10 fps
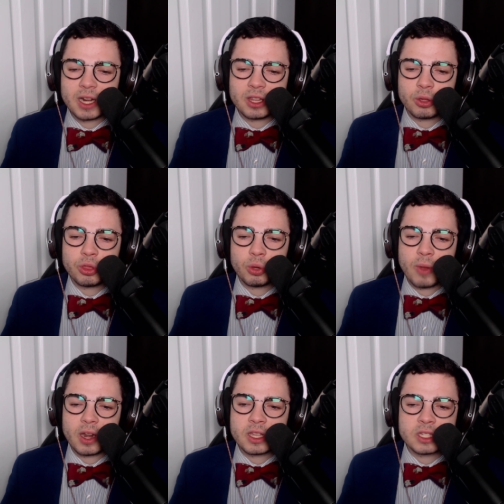through
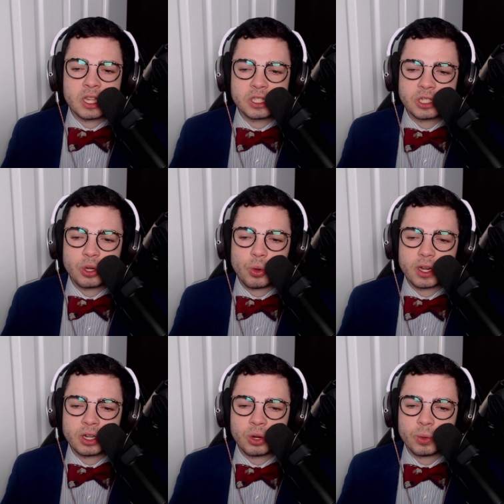throughout his
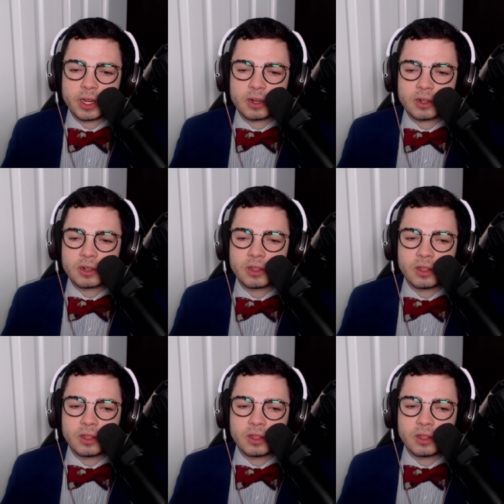historic career.